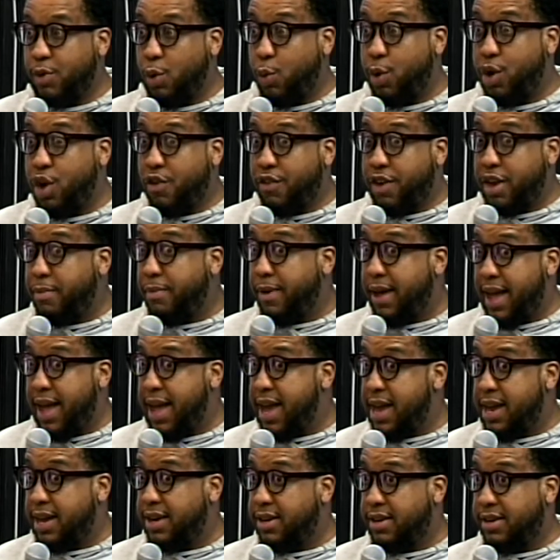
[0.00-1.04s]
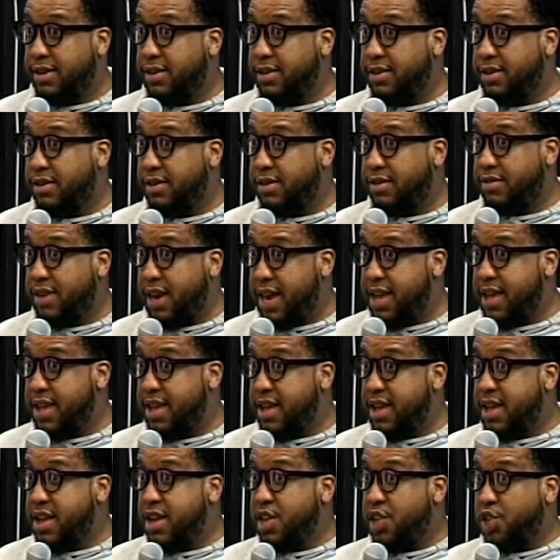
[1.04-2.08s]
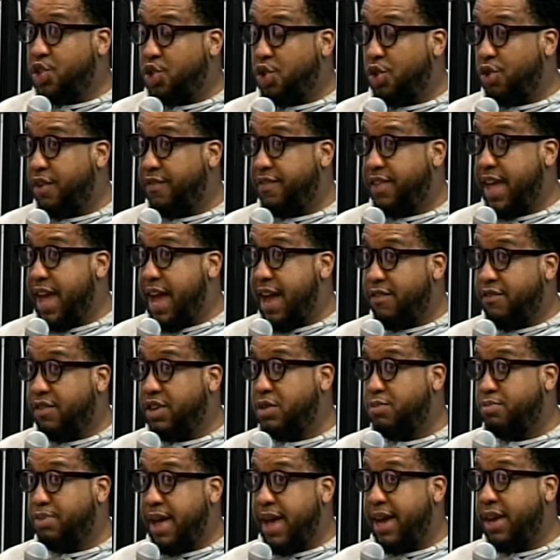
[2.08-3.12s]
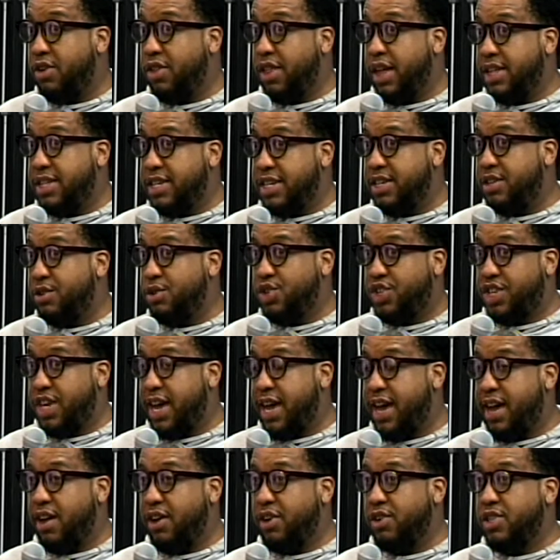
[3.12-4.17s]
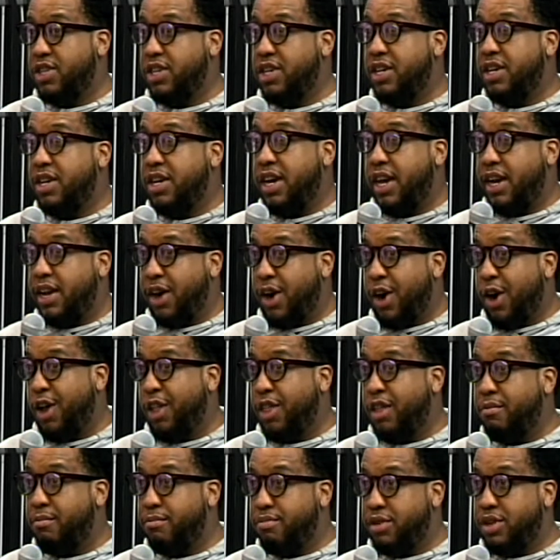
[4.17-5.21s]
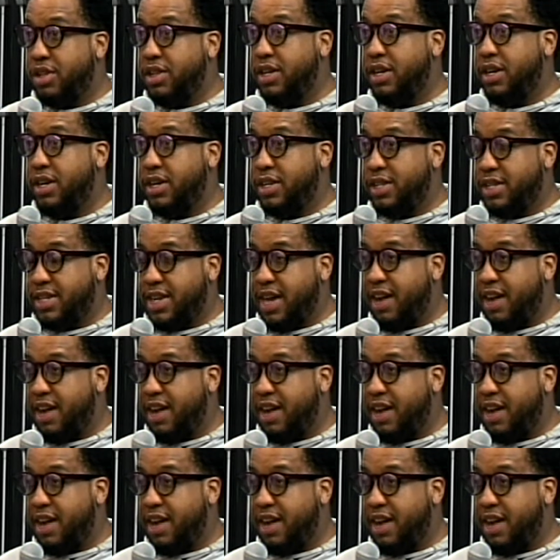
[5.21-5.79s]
We're already behind, right? So if the average Black or Latino child in Harlem, Brooklyn, and